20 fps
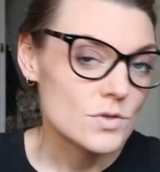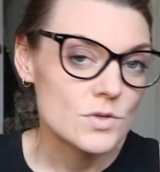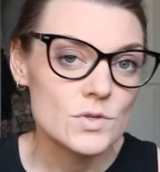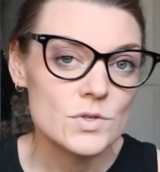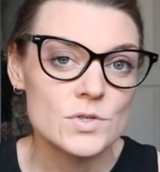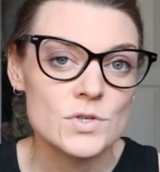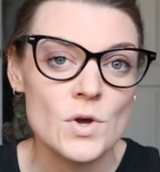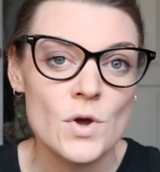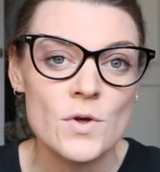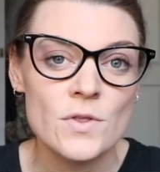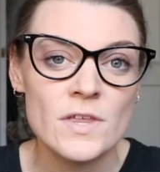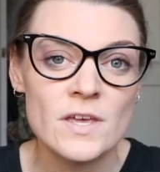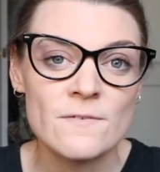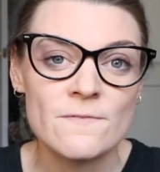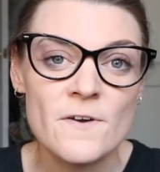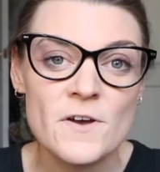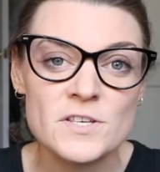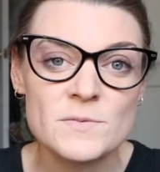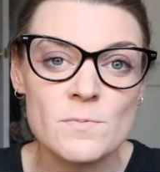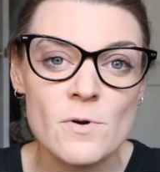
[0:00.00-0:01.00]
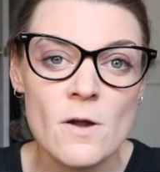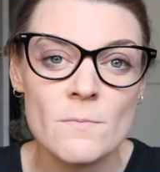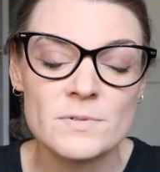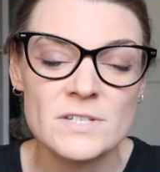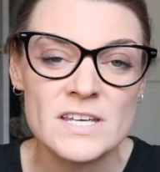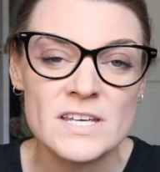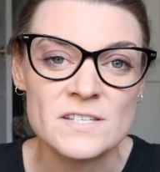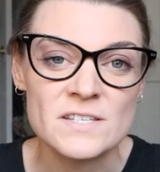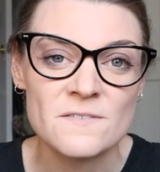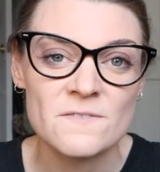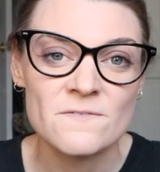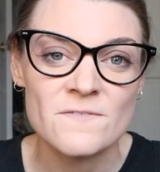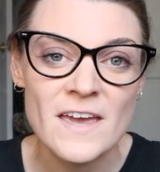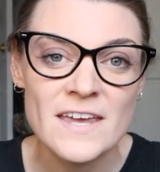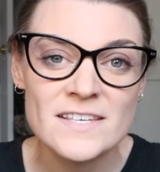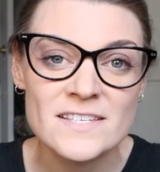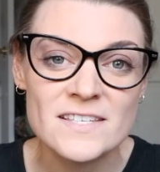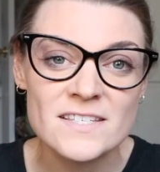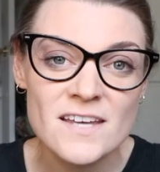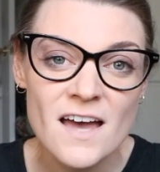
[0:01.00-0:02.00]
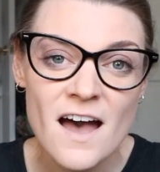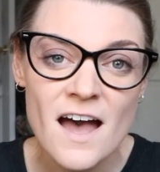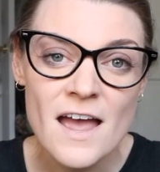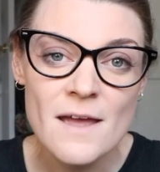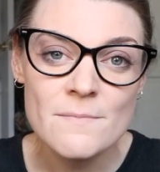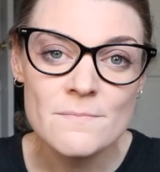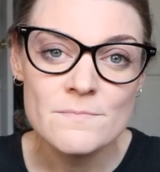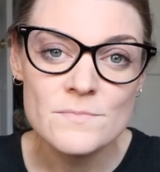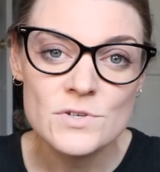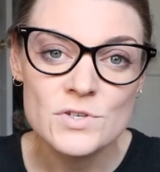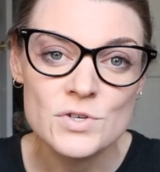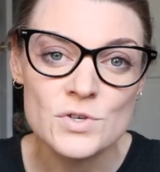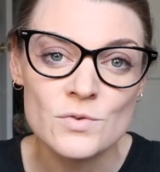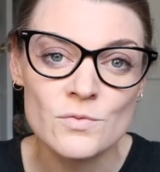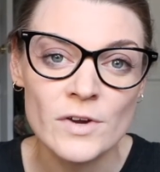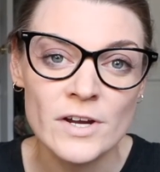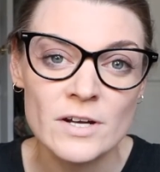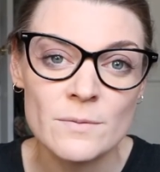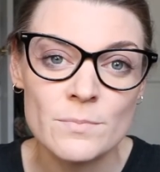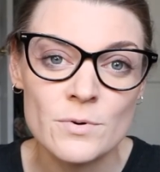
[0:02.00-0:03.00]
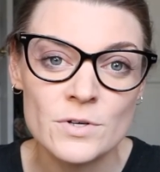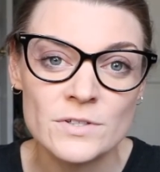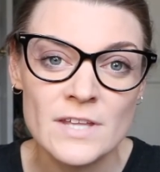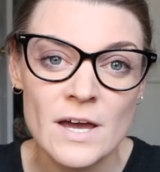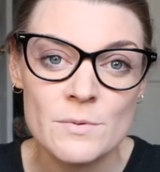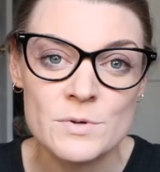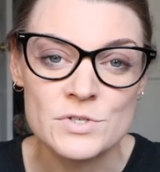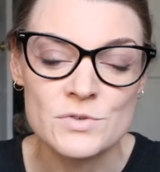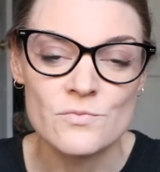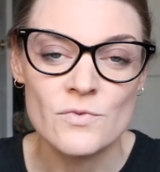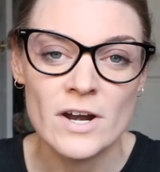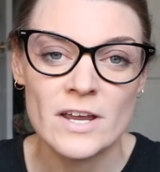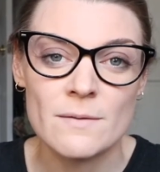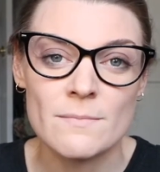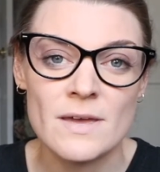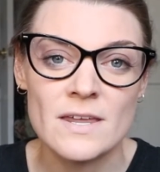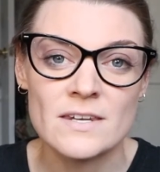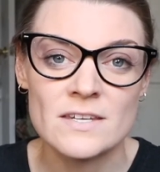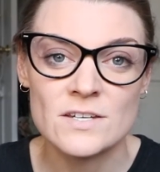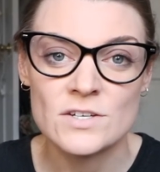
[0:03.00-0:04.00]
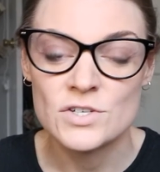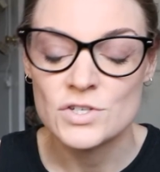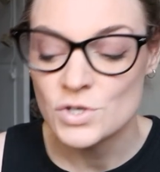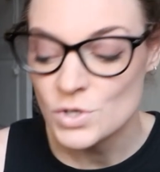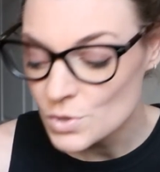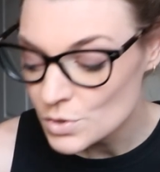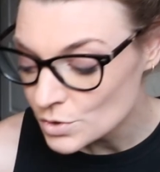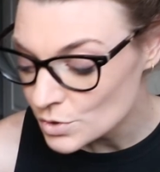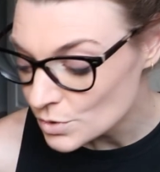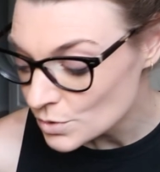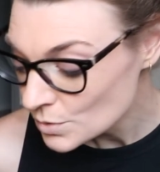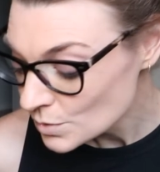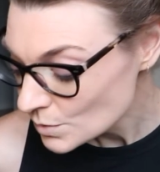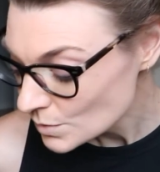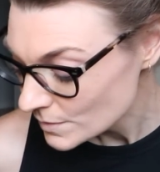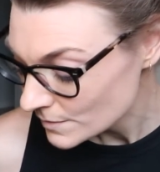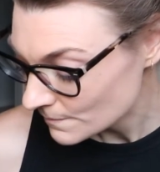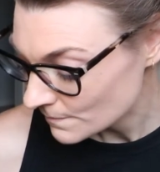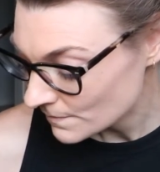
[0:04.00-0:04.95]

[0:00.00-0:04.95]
So the first prompt FaceTime to read a book that was recommended to you.